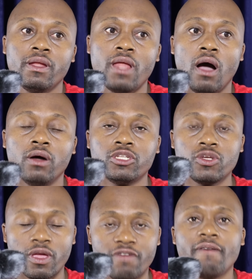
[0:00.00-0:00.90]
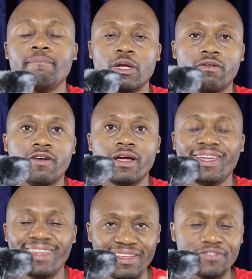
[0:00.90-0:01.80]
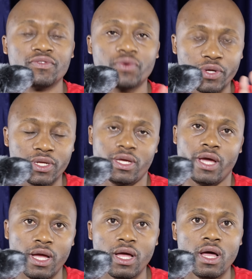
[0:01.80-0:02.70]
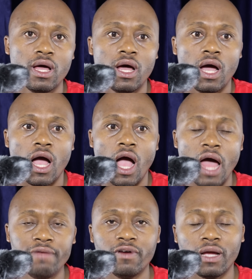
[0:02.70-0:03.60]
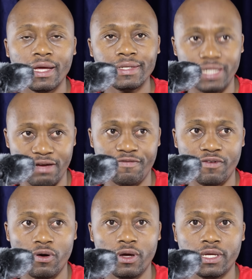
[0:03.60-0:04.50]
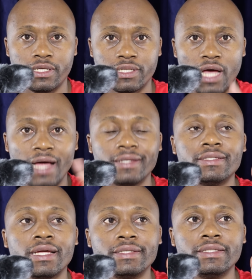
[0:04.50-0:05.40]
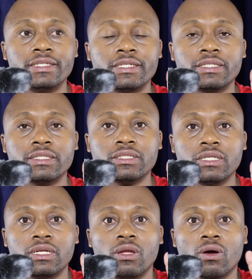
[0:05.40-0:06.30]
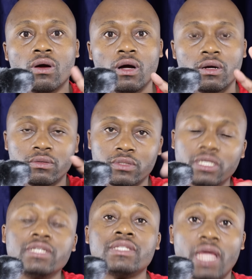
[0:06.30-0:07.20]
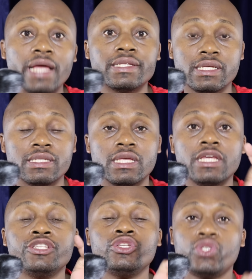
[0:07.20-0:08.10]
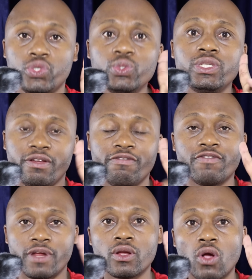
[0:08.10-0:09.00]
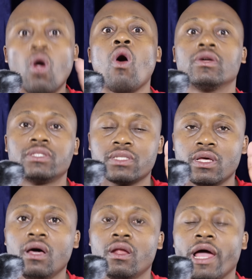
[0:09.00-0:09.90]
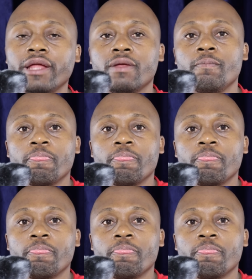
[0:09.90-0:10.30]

Now, to give a bit of a history here, Advocate Teffo is attending his cases in two different courts, right?